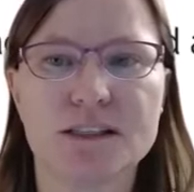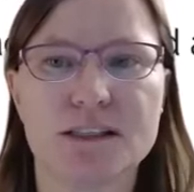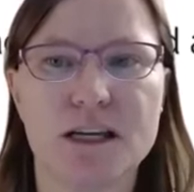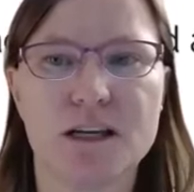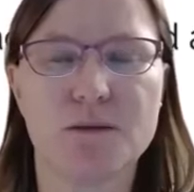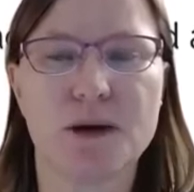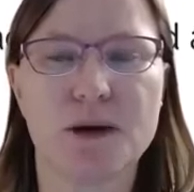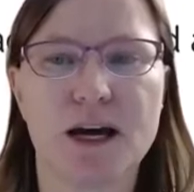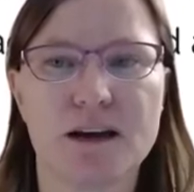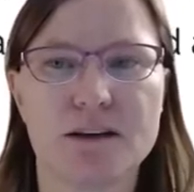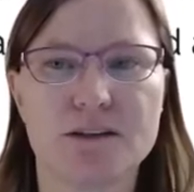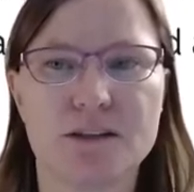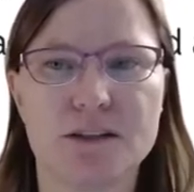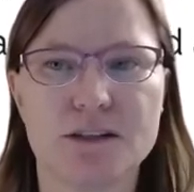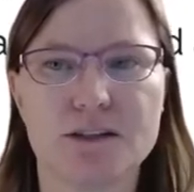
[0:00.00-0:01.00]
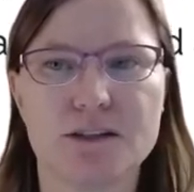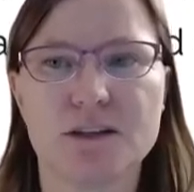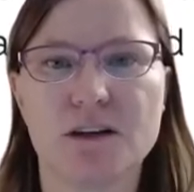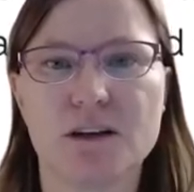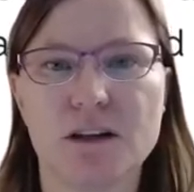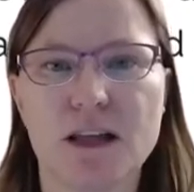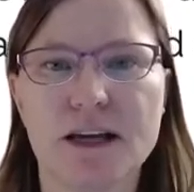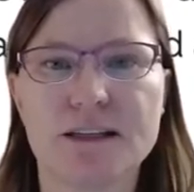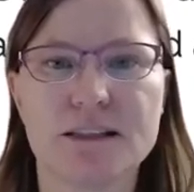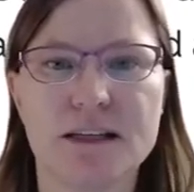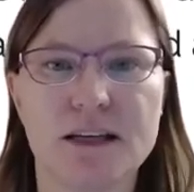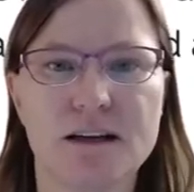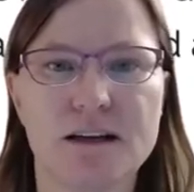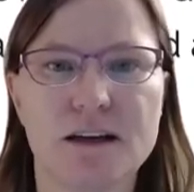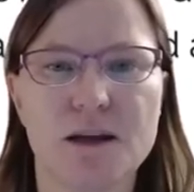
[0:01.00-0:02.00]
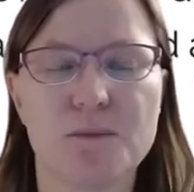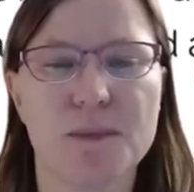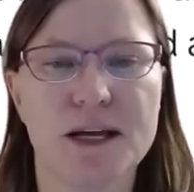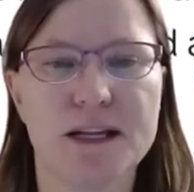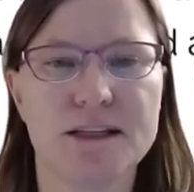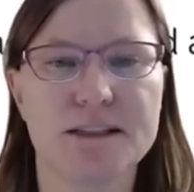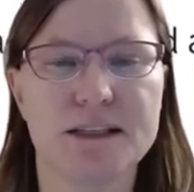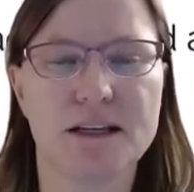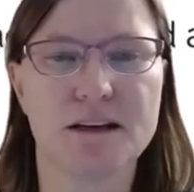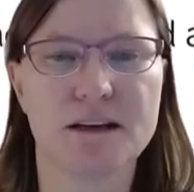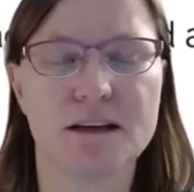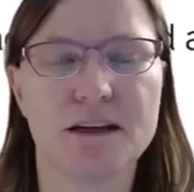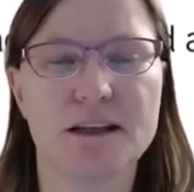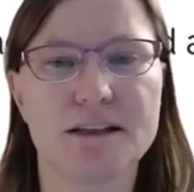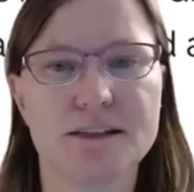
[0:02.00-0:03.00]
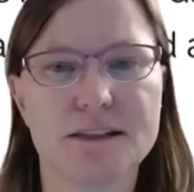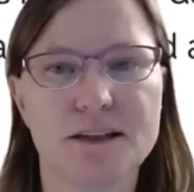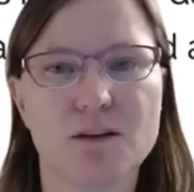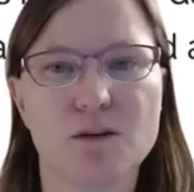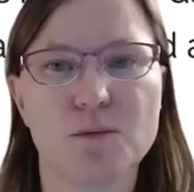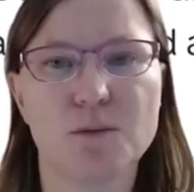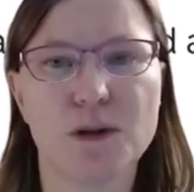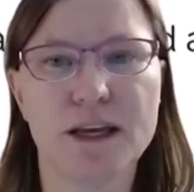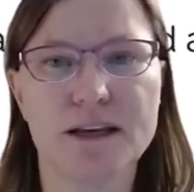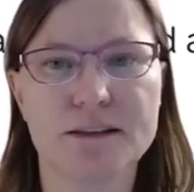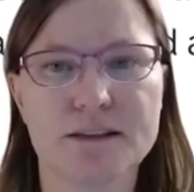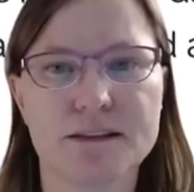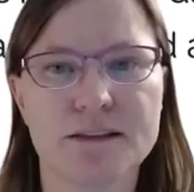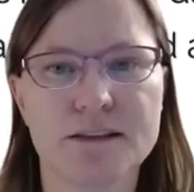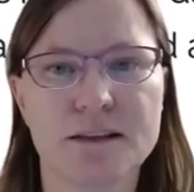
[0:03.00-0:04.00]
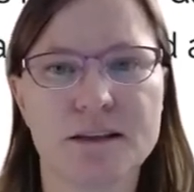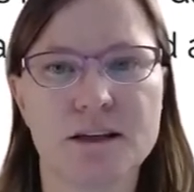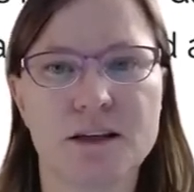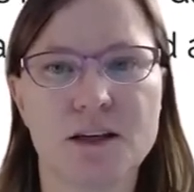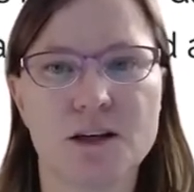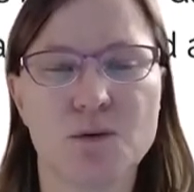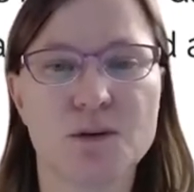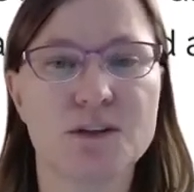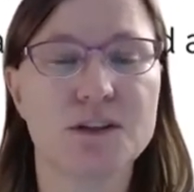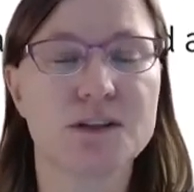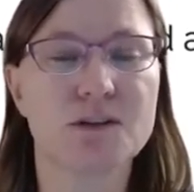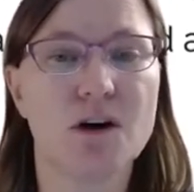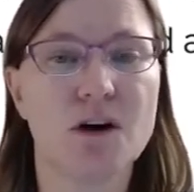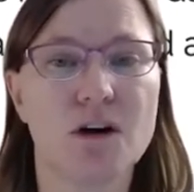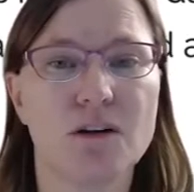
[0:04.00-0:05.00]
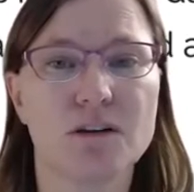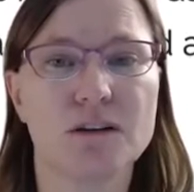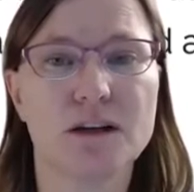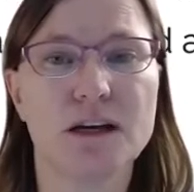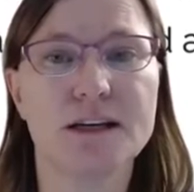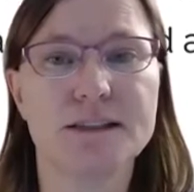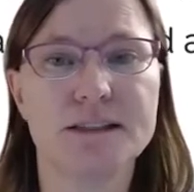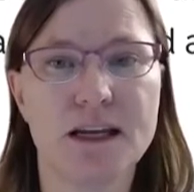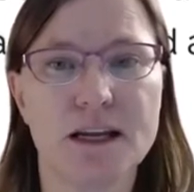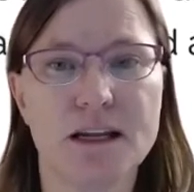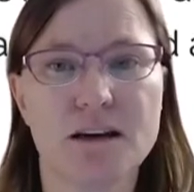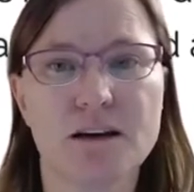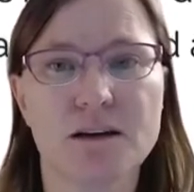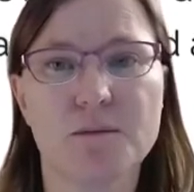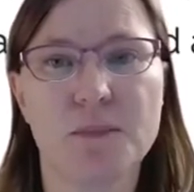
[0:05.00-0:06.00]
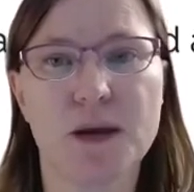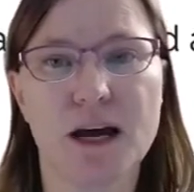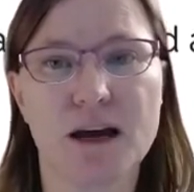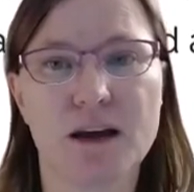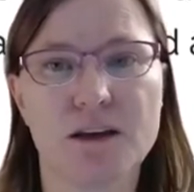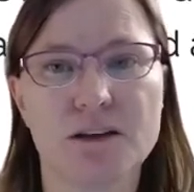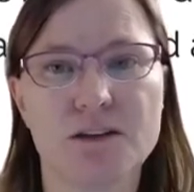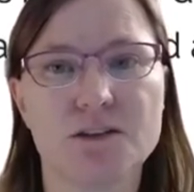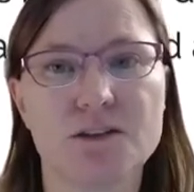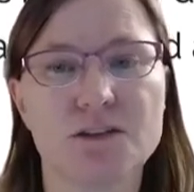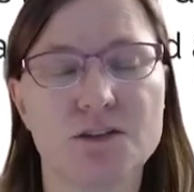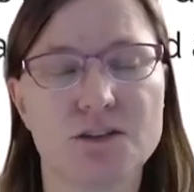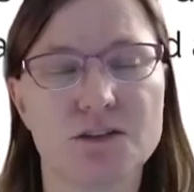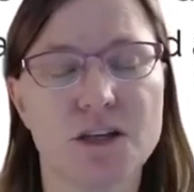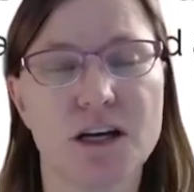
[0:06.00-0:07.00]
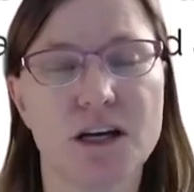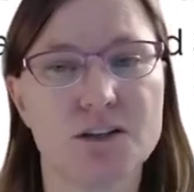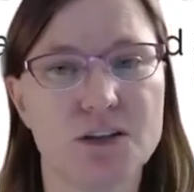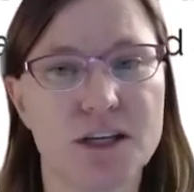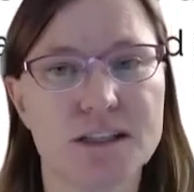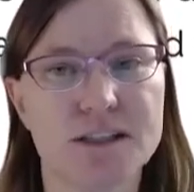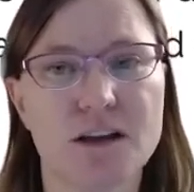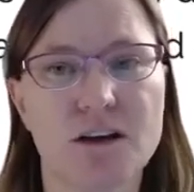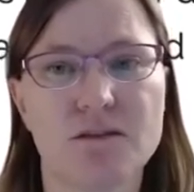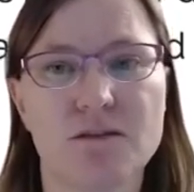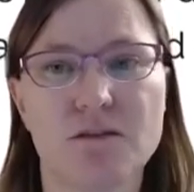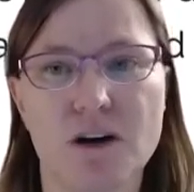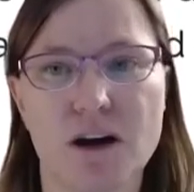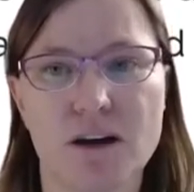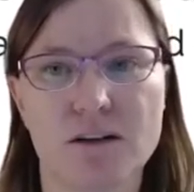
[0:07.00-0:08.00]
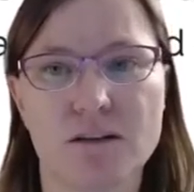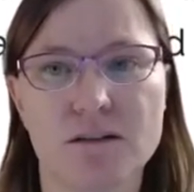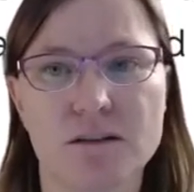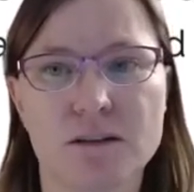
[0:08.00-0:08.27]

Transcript: data packages to collect data and metadata in a single place, which is called a data package.json file.